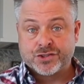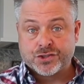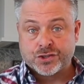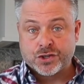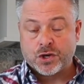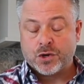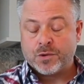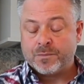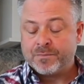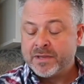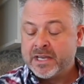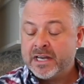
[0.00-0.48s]

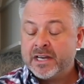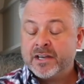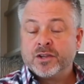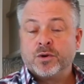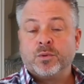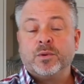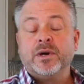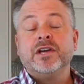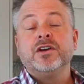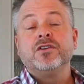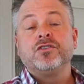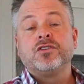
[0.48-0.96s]
So
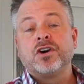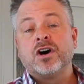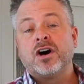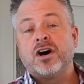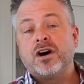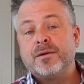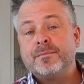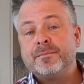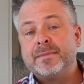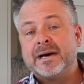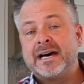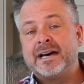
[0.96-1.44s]
the way you
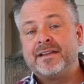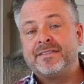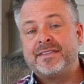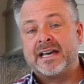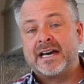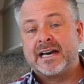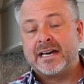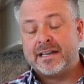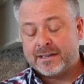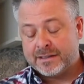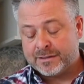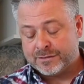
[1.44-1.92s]
combat
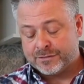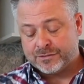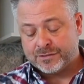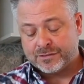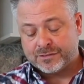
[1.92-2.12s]
that is